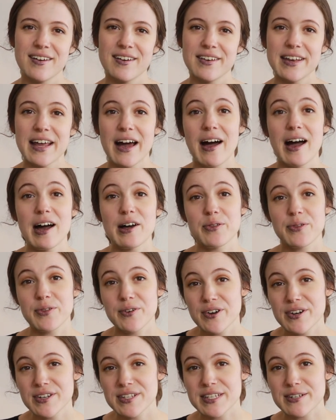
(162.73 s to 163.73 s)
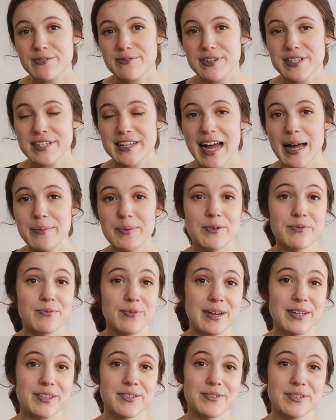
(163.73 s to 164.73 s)
Now our third different type of
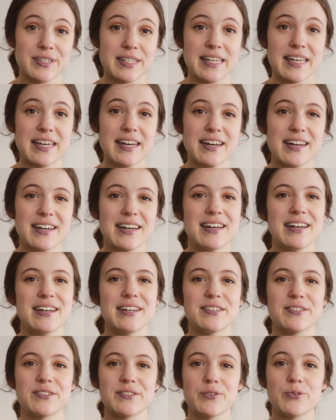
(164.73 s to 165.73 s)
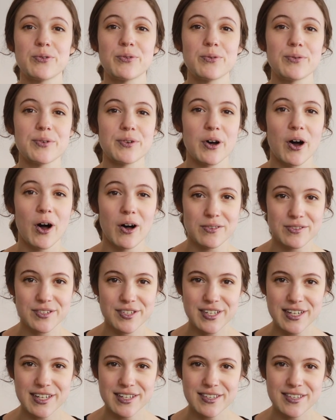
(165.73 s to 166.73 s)
resource here is called
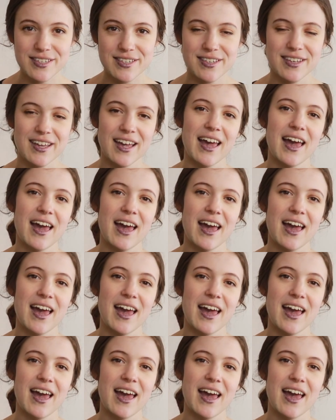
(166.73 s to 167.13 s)
constants.